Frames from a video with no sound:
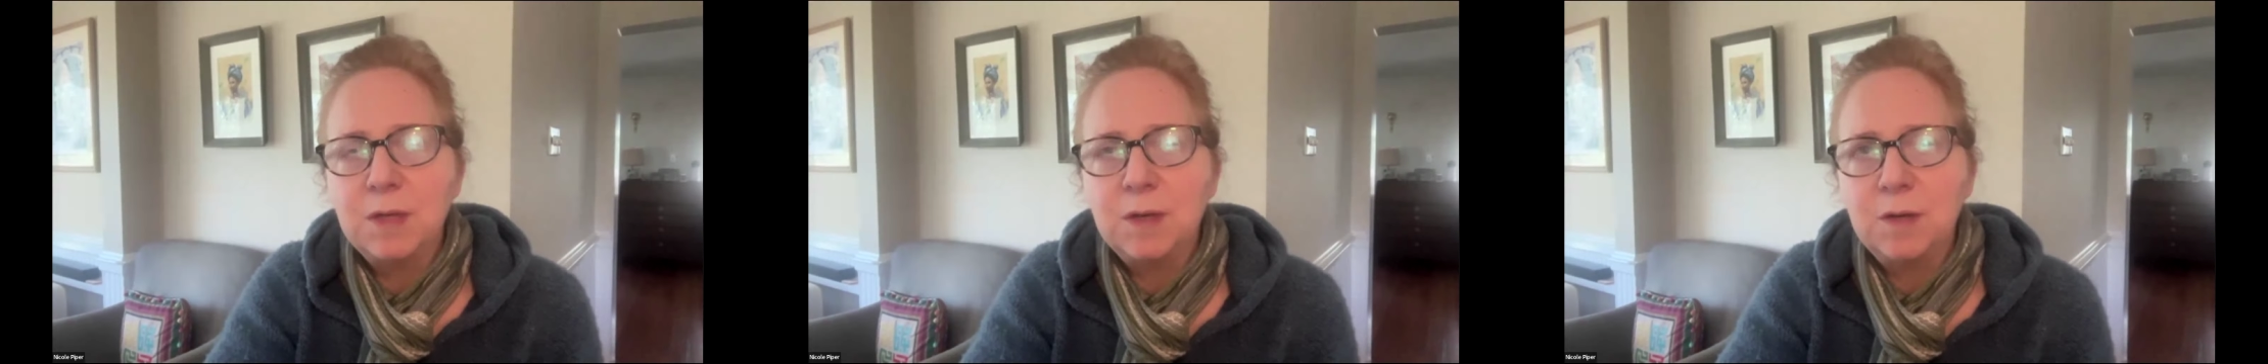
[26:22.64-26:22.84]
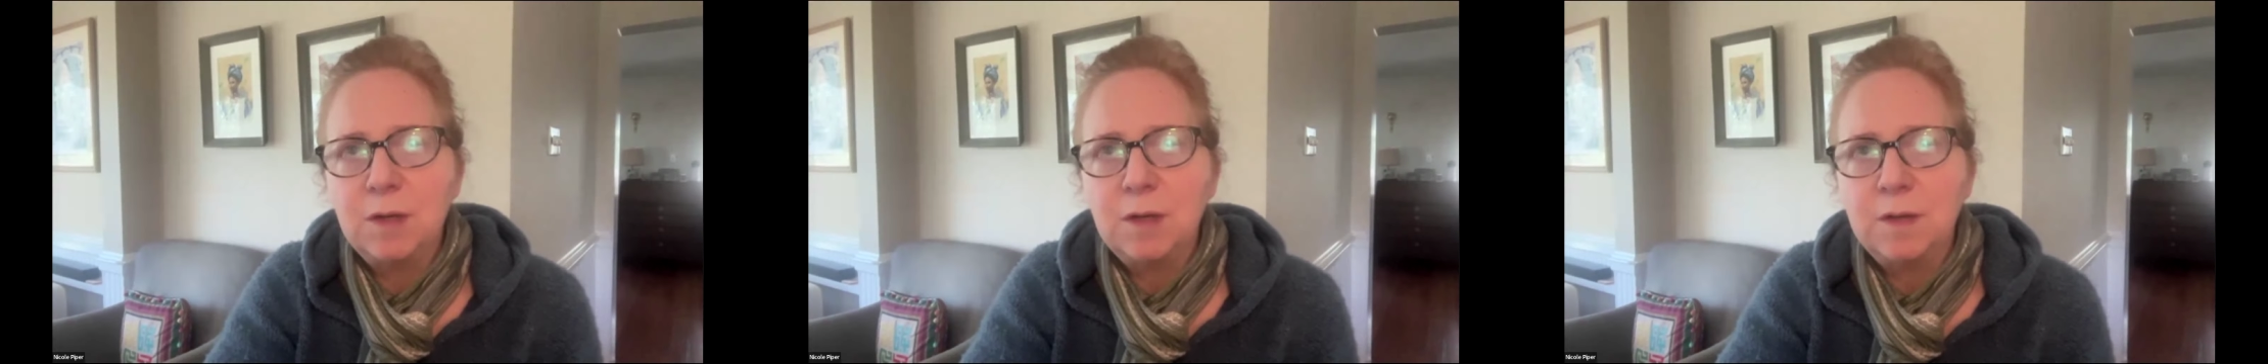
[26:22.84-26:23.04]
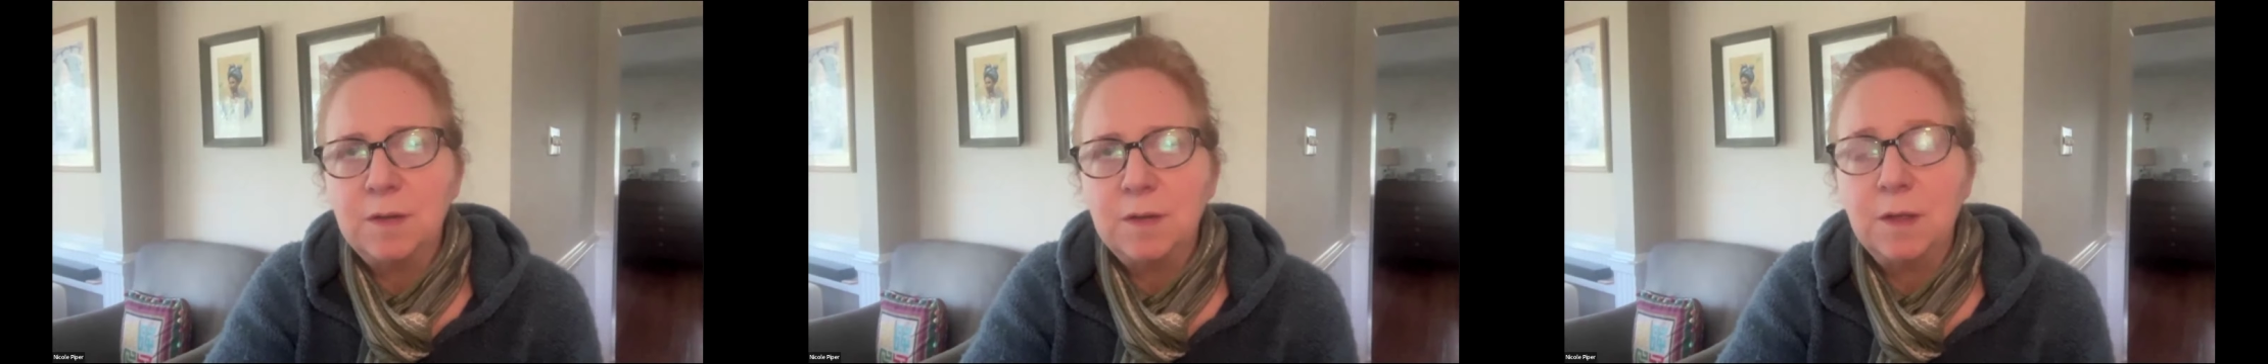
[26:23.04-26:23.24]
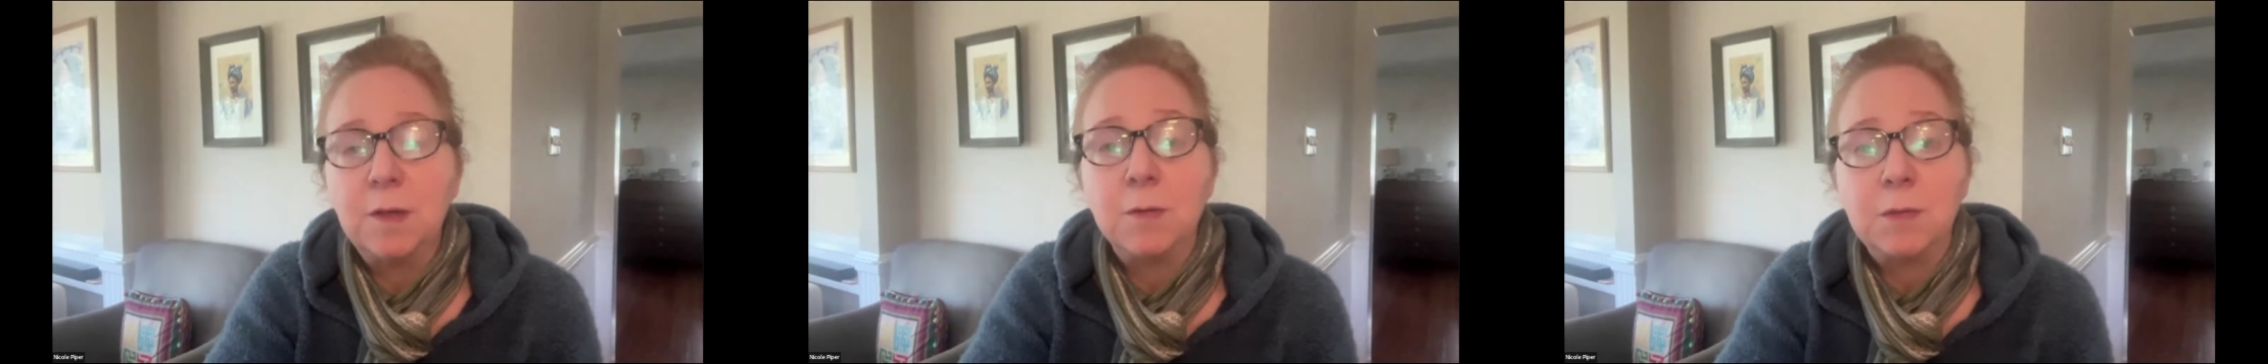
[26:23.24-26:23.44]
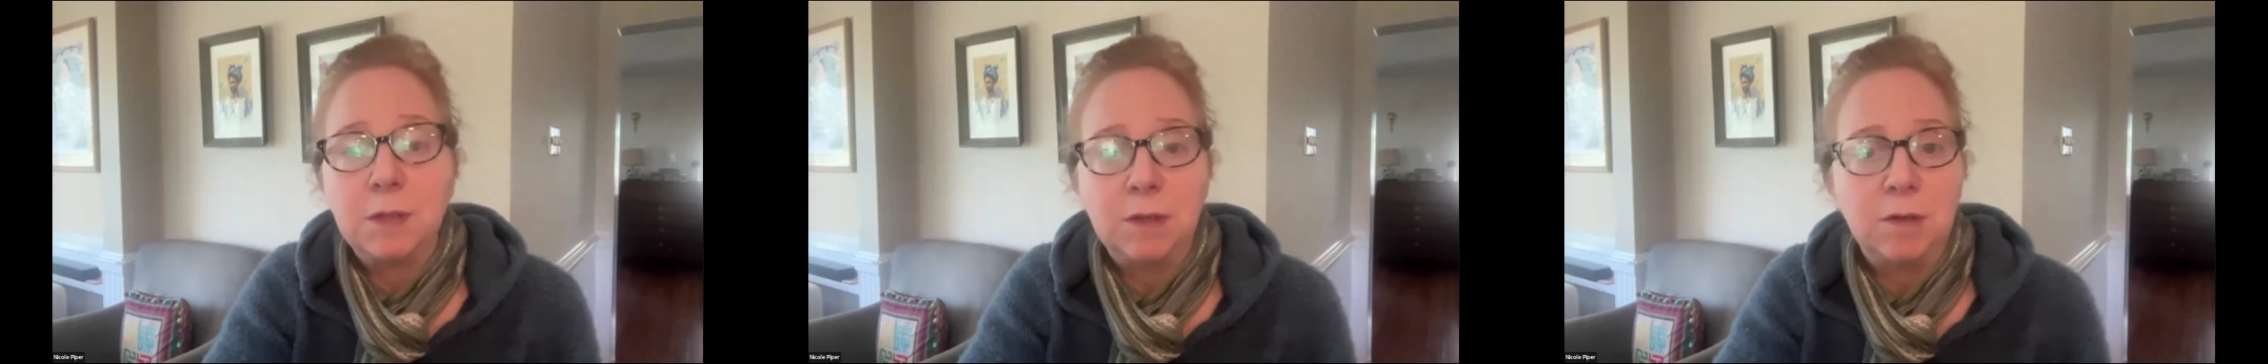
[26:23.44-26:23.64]
Sarah,
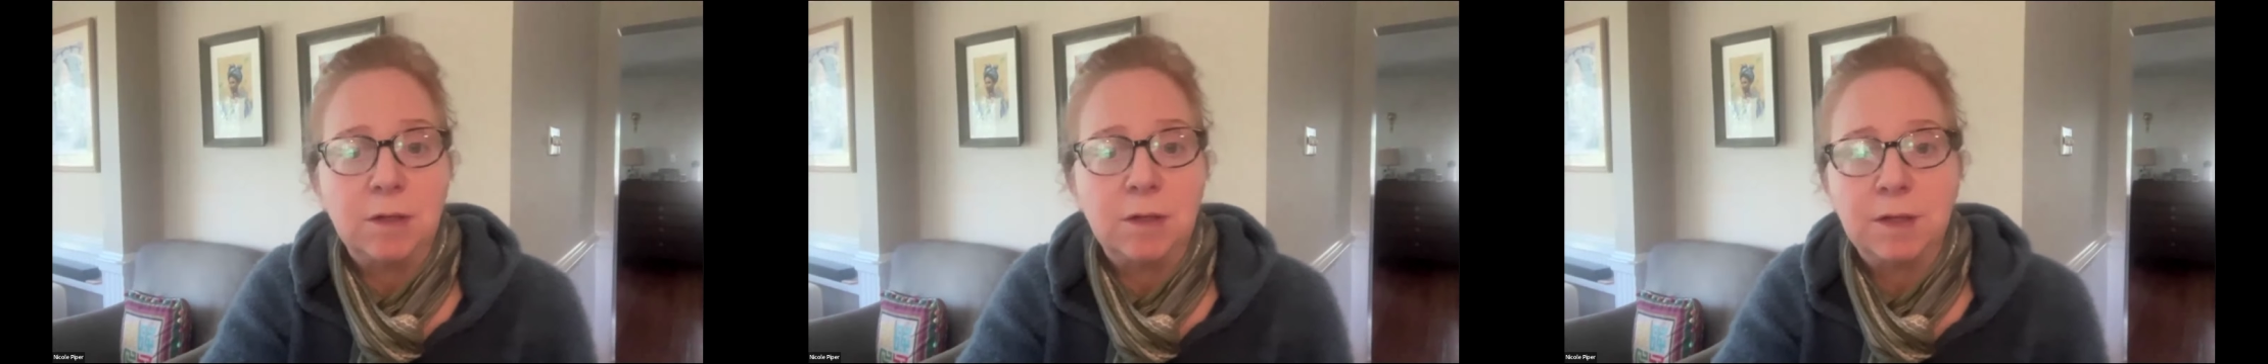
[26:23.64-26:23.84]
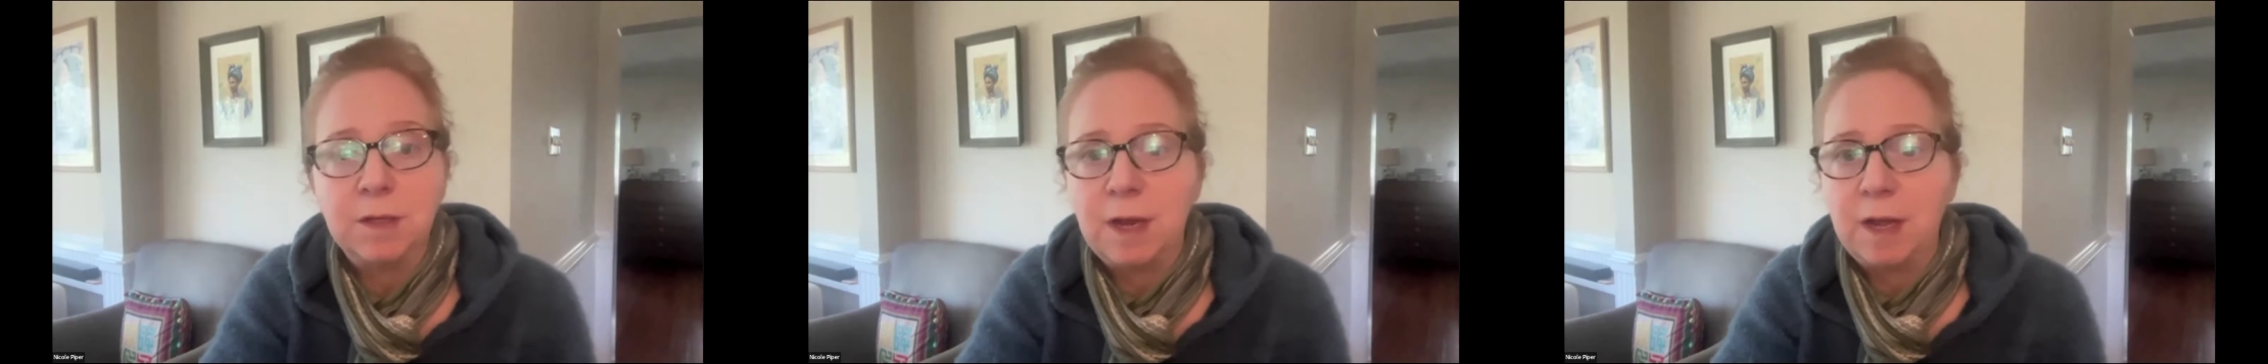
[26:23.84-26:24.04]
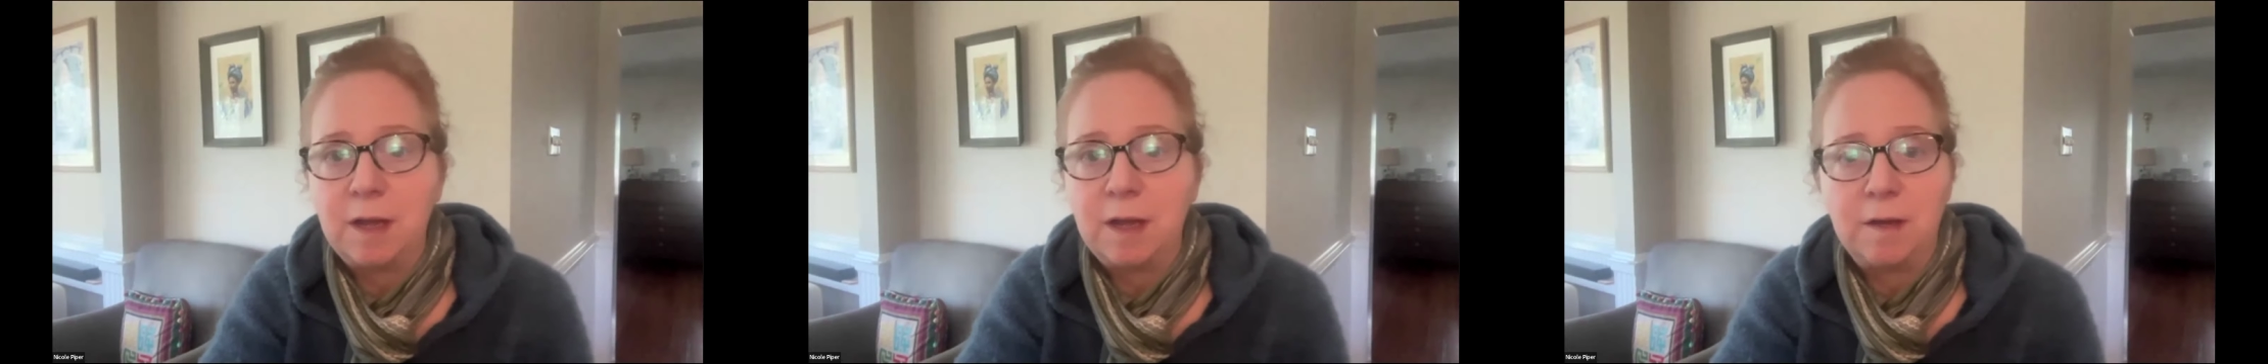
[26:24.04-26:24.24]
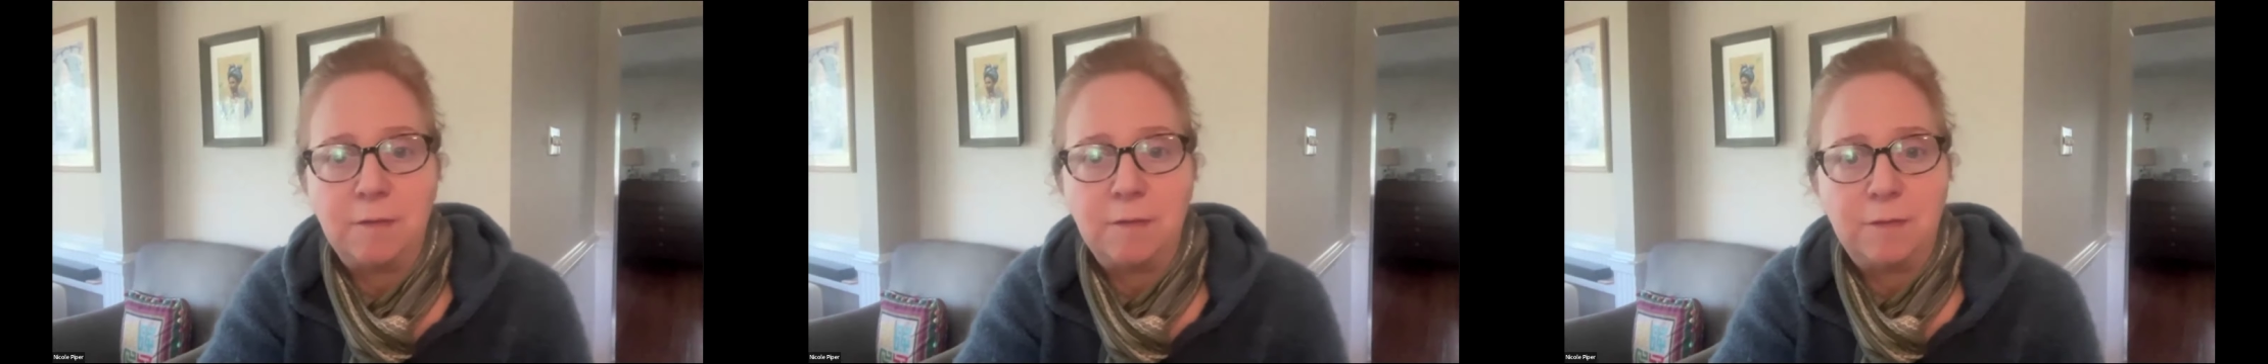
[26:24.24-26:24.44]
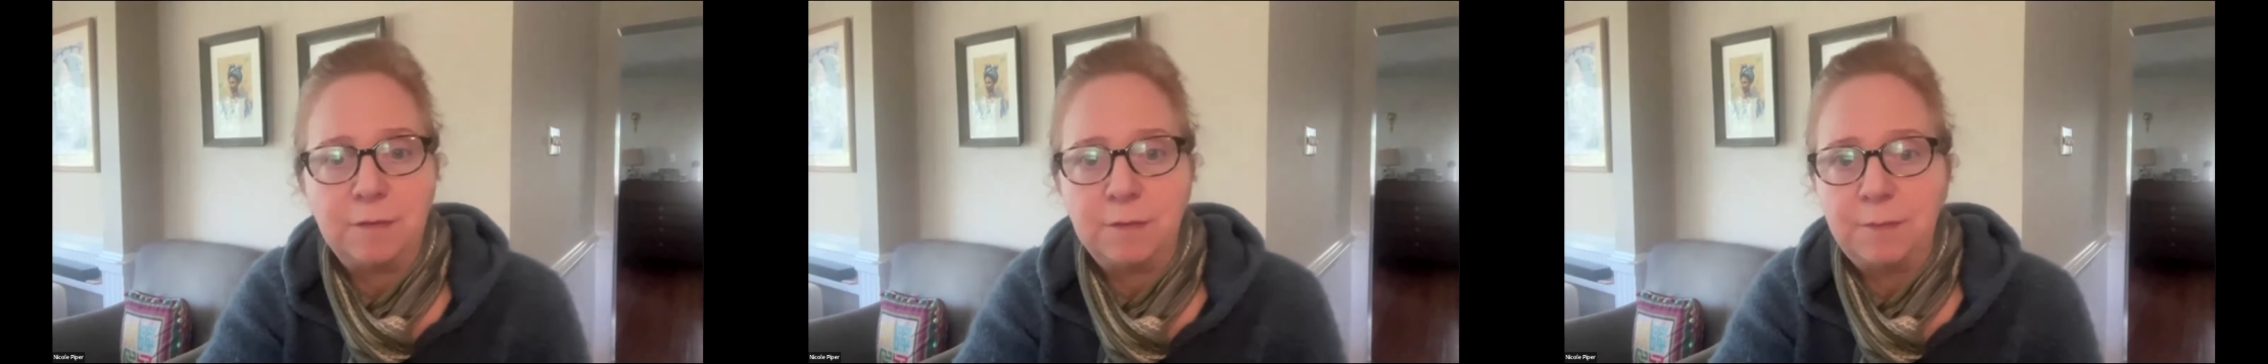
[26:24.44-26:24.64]
Sarah can
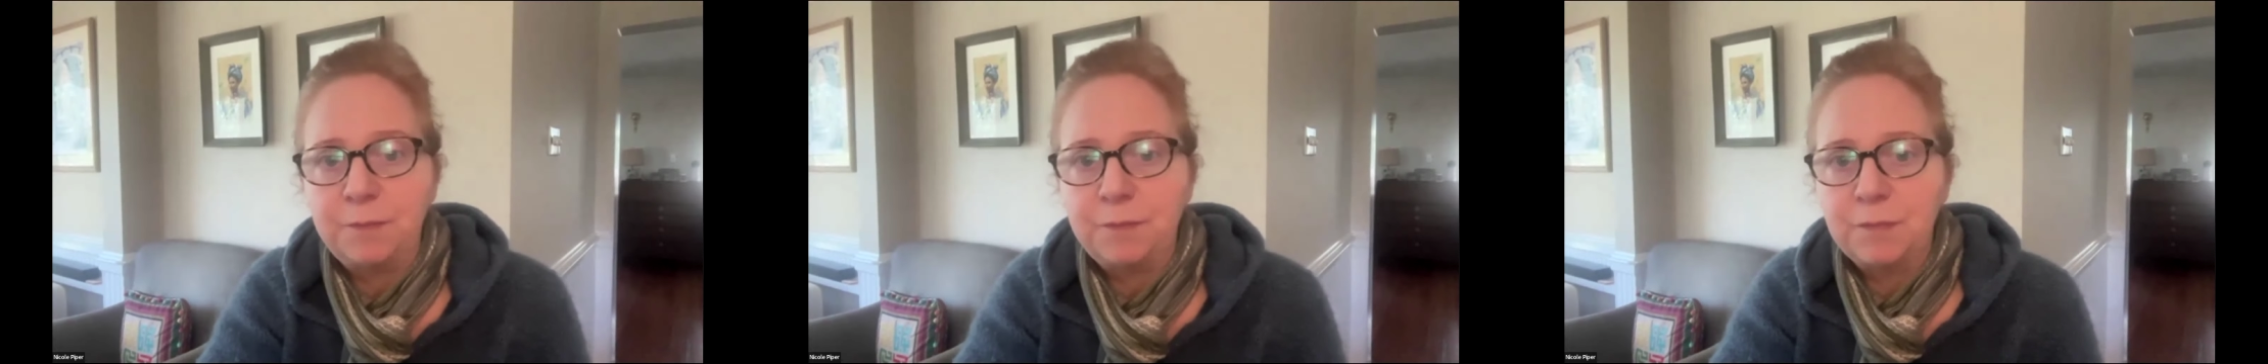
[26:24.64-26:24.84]
have